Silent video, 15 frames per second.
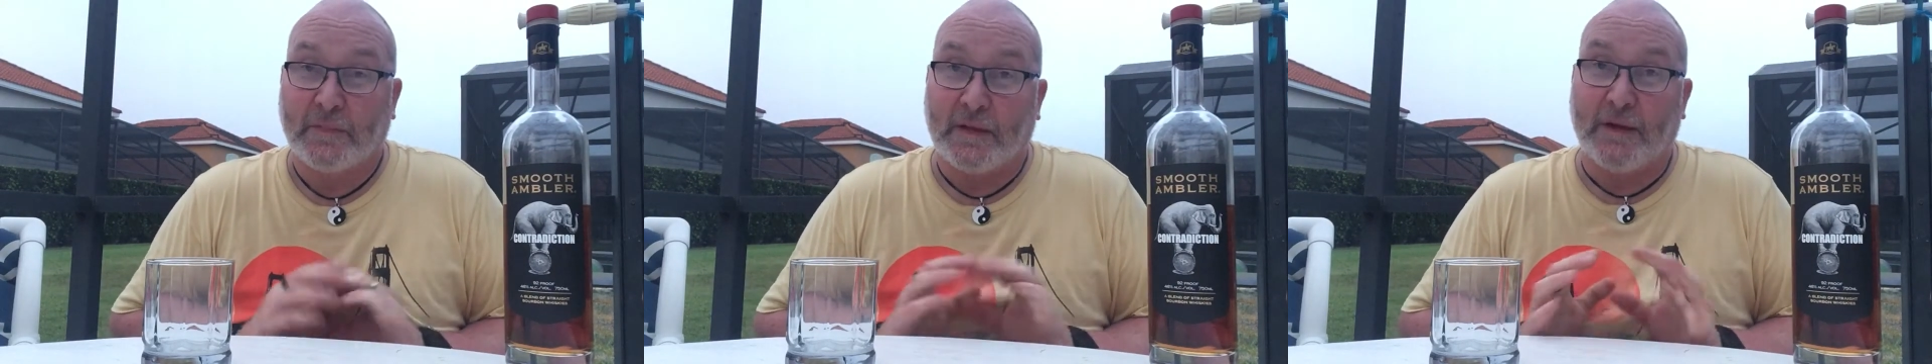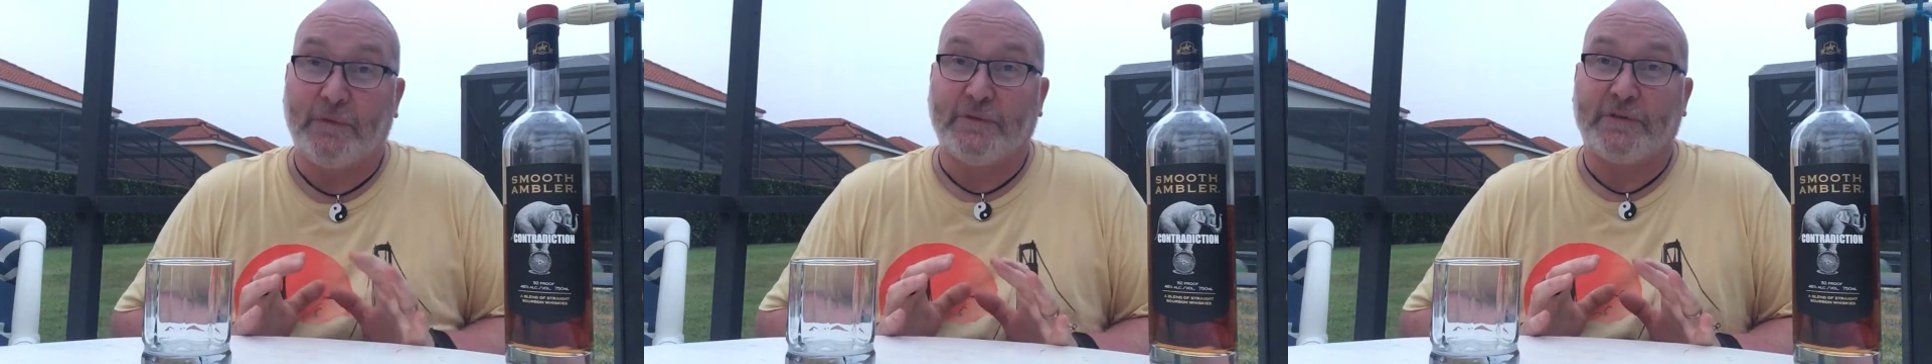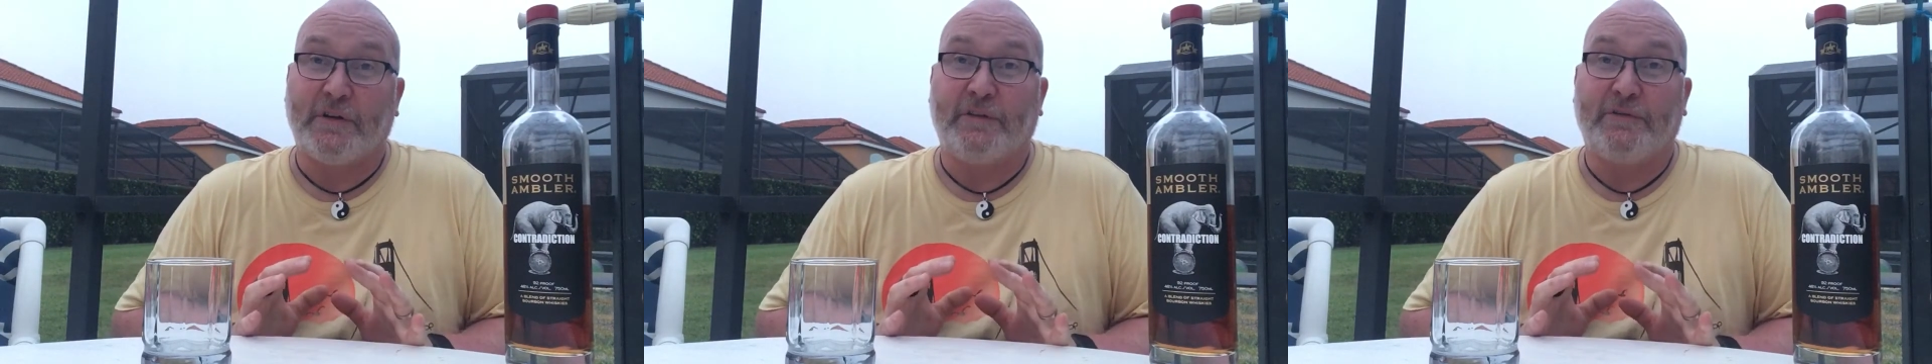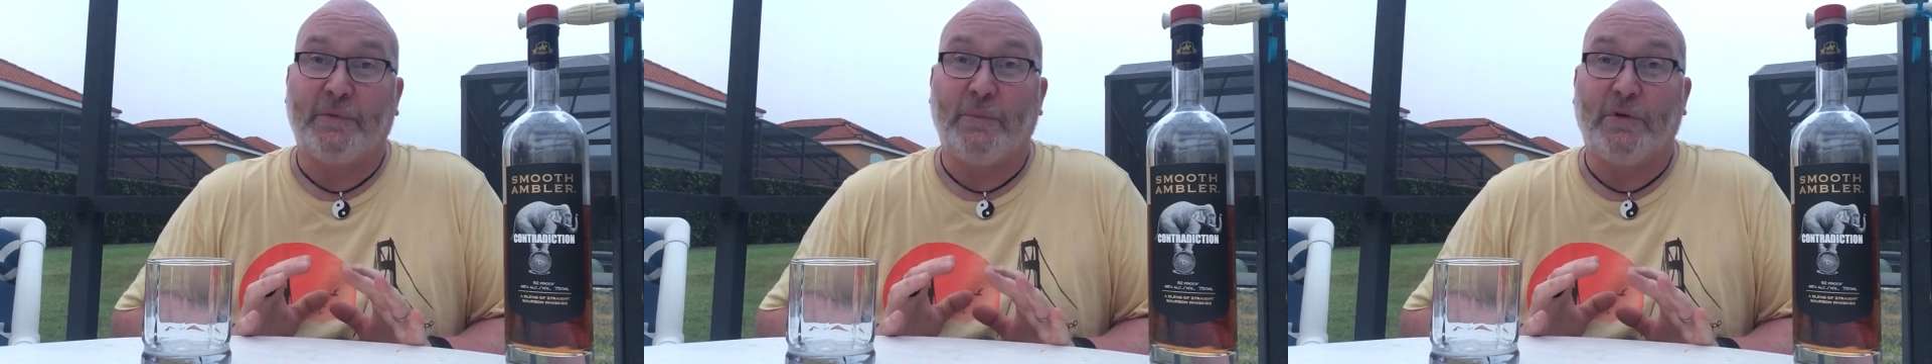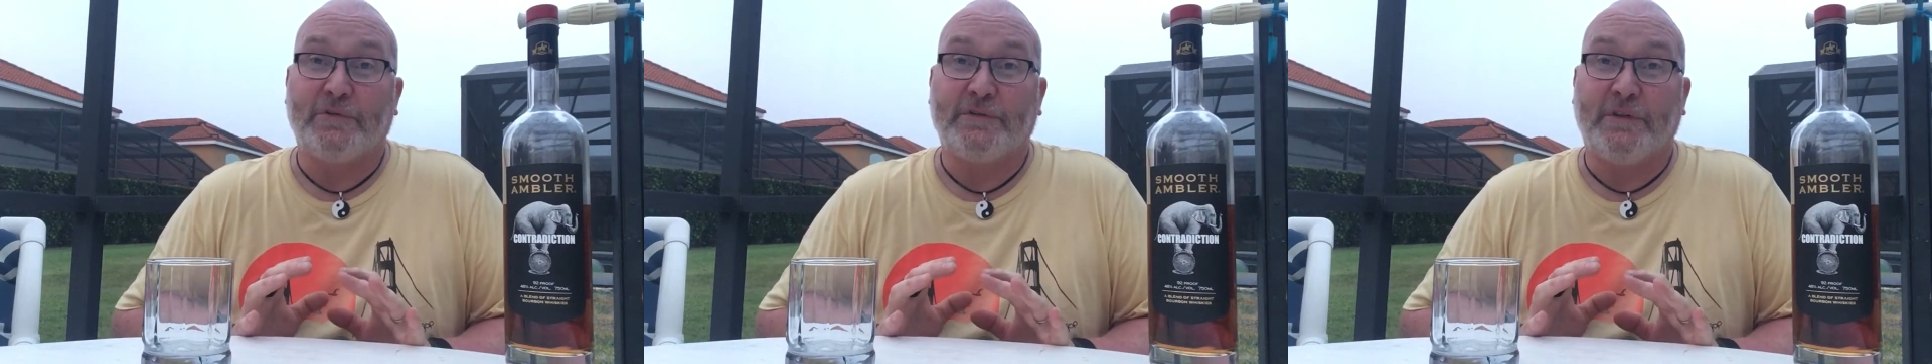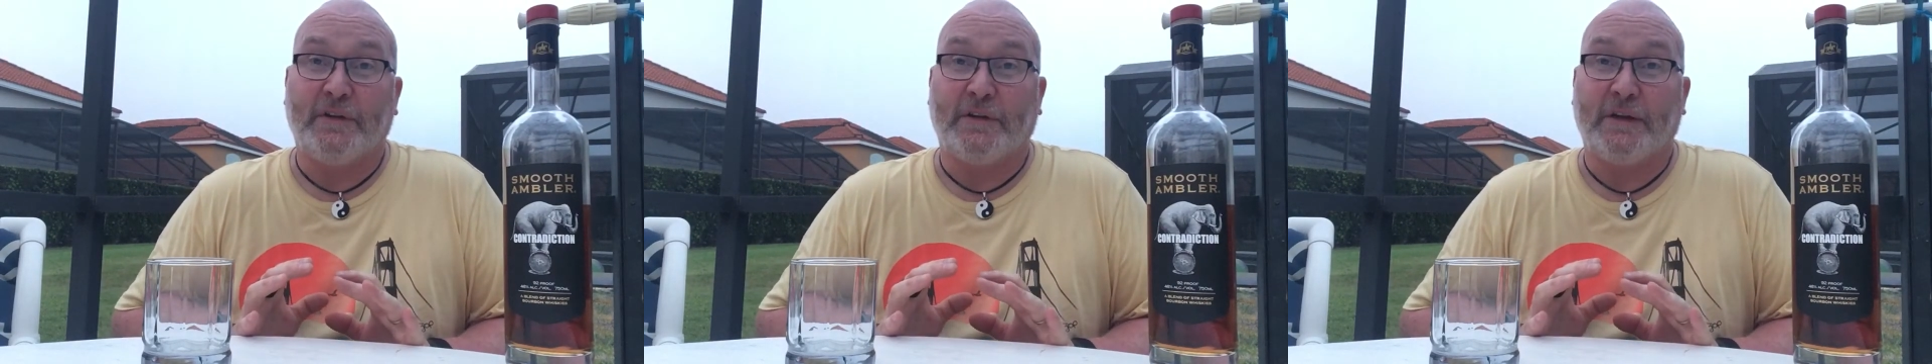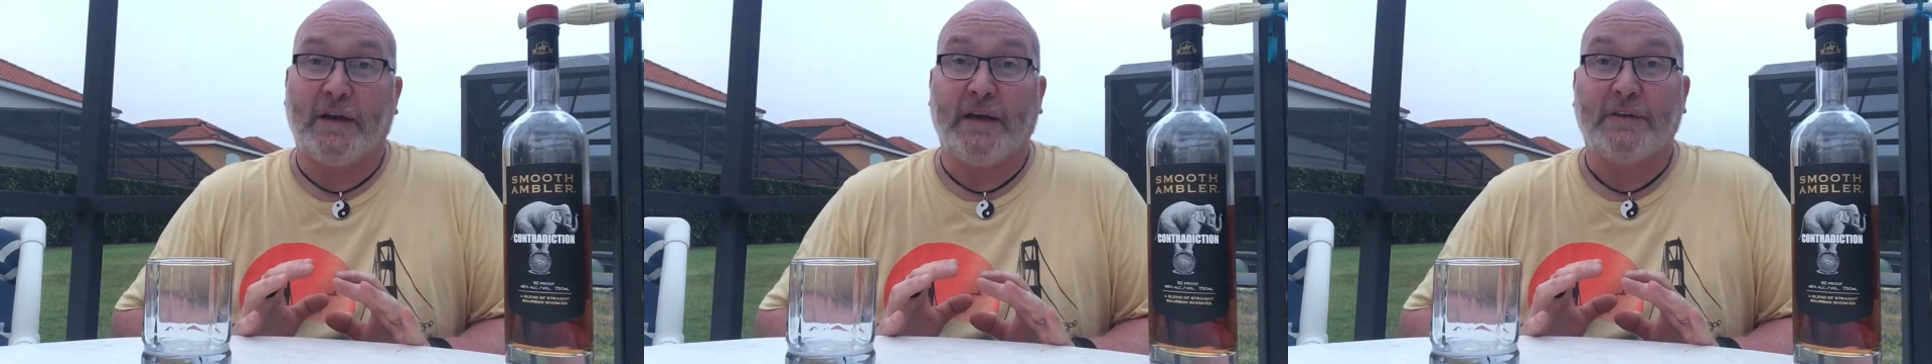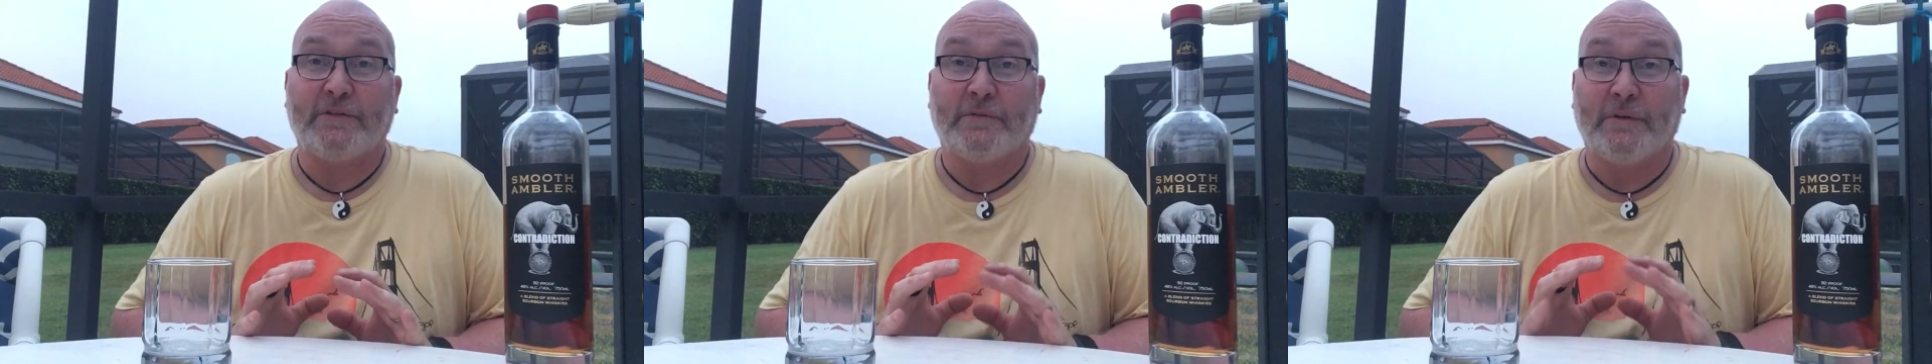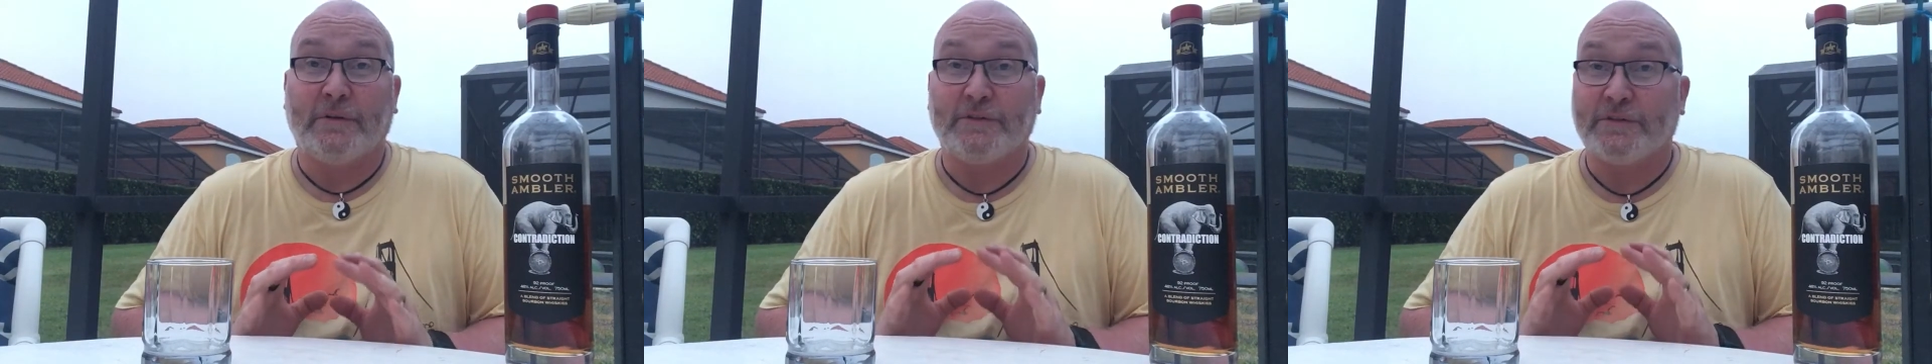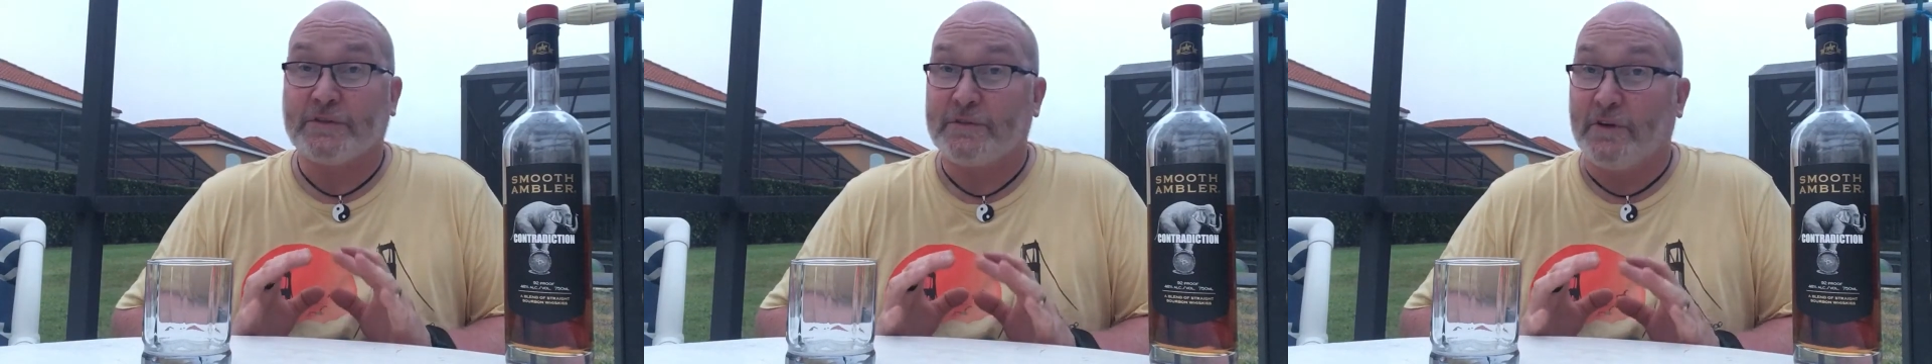I was there for most of the day, so I
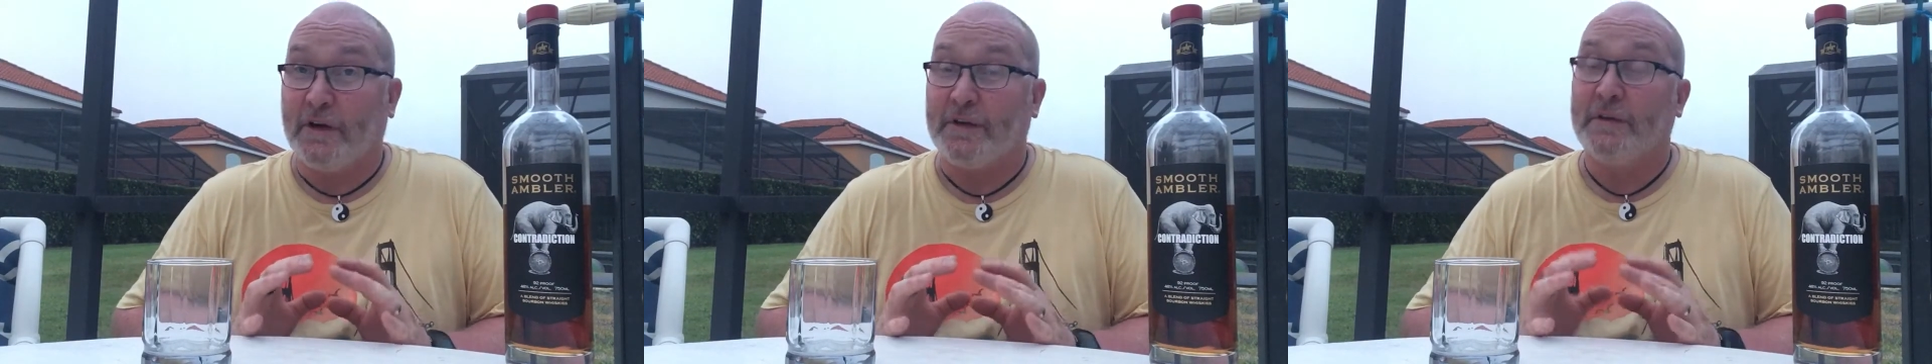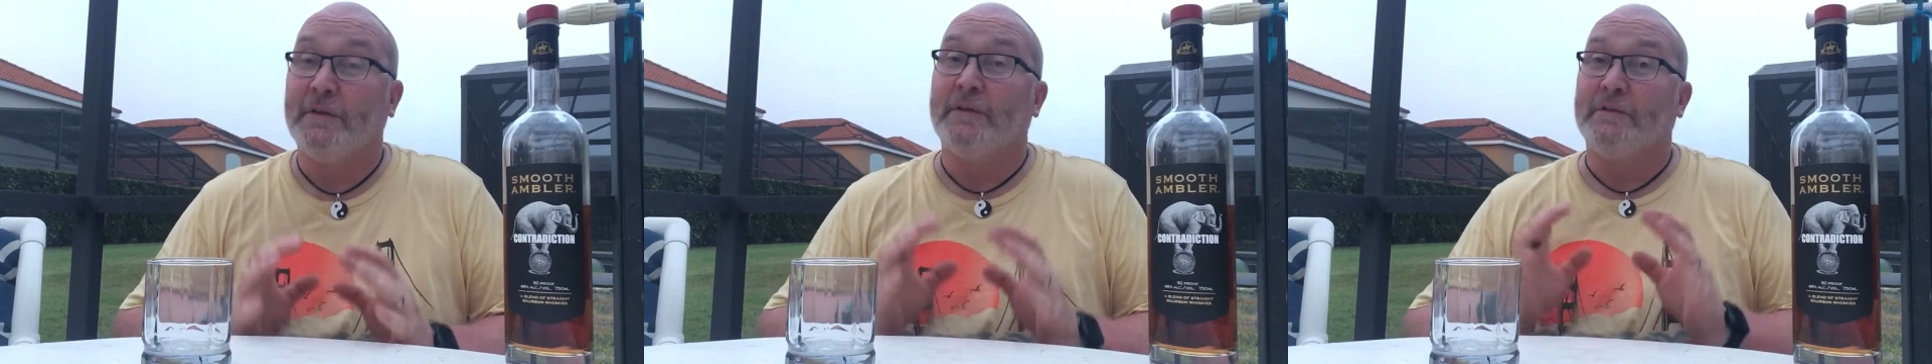just thought,